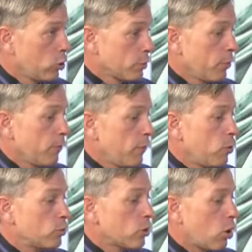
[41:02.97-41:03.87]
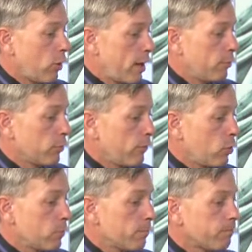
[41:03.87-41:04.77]
eligible to vote are hmm. able to
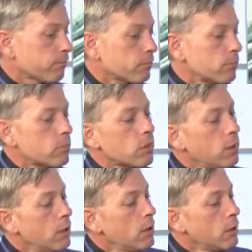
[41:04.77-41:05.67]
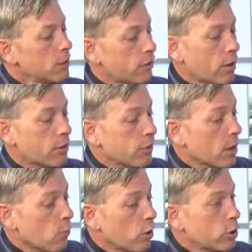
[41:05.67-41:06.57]
vote. The second thing
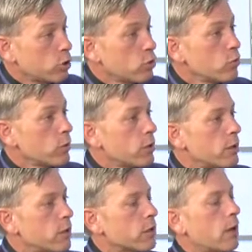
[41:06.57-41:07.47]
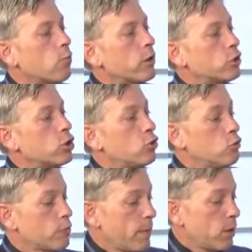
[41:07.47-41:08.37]
I want to do is I want to
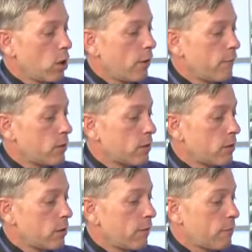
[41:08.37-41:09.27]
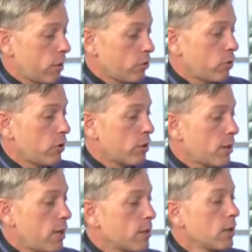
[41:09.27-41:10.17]
use my office of Secretary of
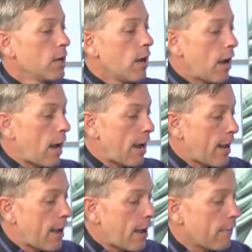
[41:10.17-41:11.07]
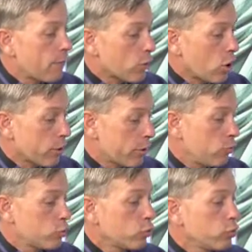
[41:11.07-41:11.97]
State, mm. I have the
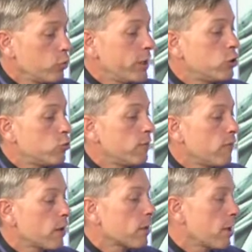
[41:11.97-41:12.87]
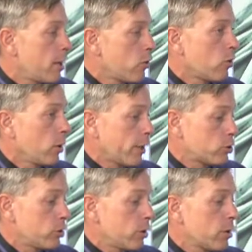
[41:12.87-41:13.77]
constitutional duty to investigate our
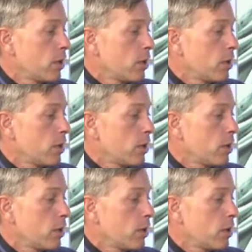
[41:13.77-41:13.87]
elections.